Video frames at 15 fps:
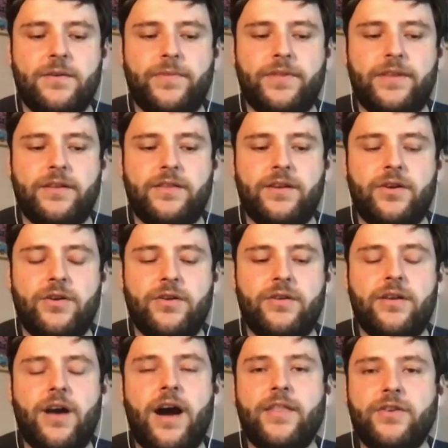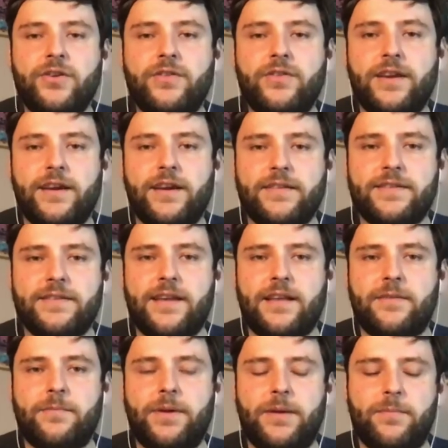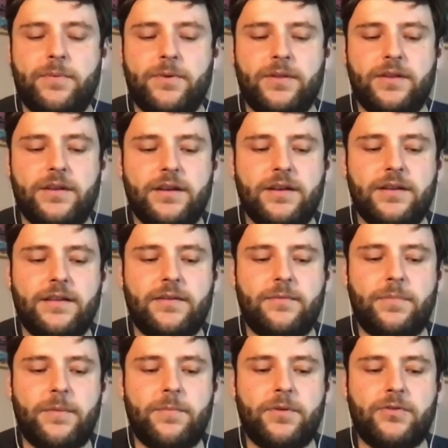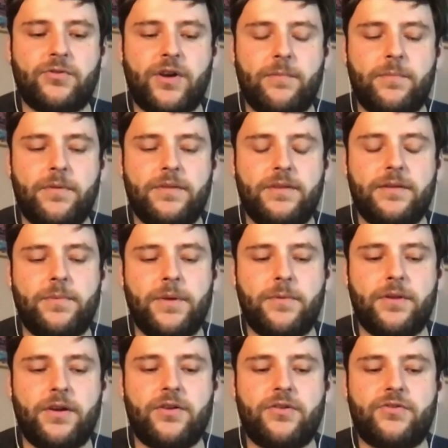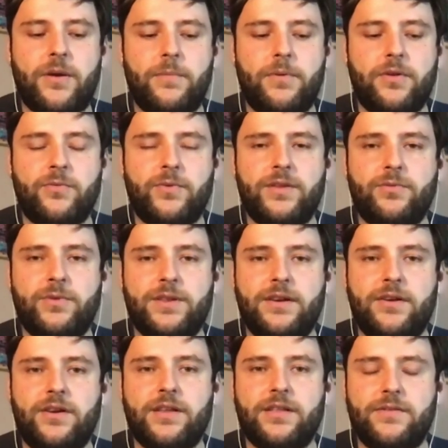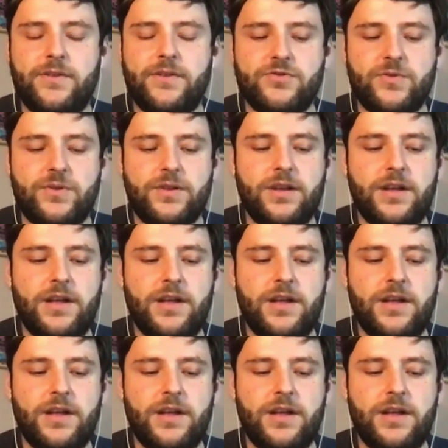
are other things that people are troubled with their individual